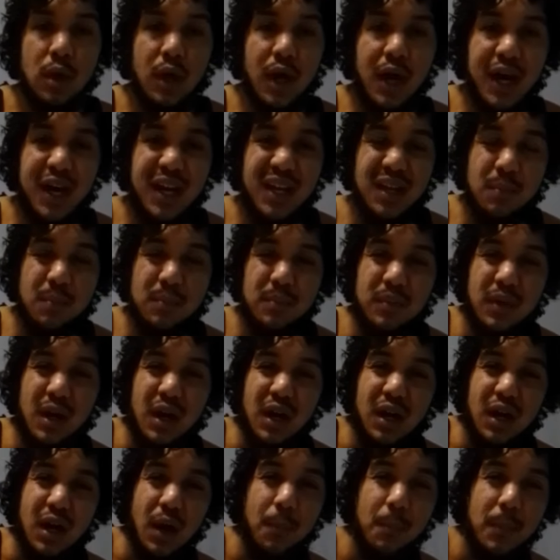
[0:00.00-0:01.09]
I am
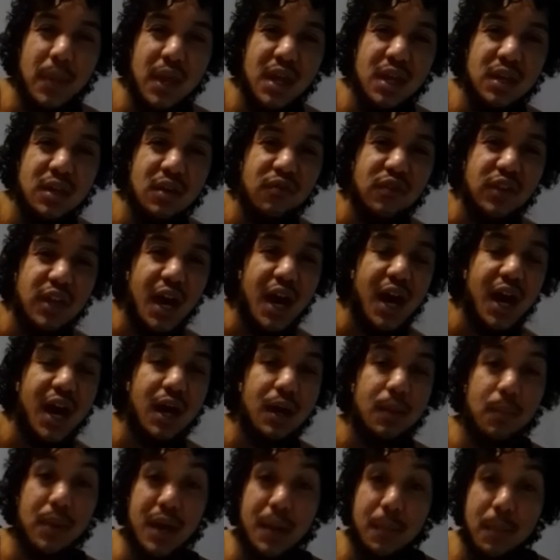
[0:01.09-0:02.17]
a man of Yah,
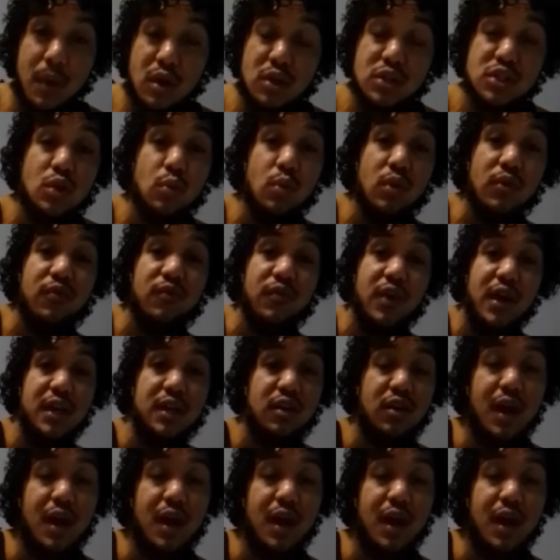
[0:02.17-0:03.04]
but I'm also a fighter.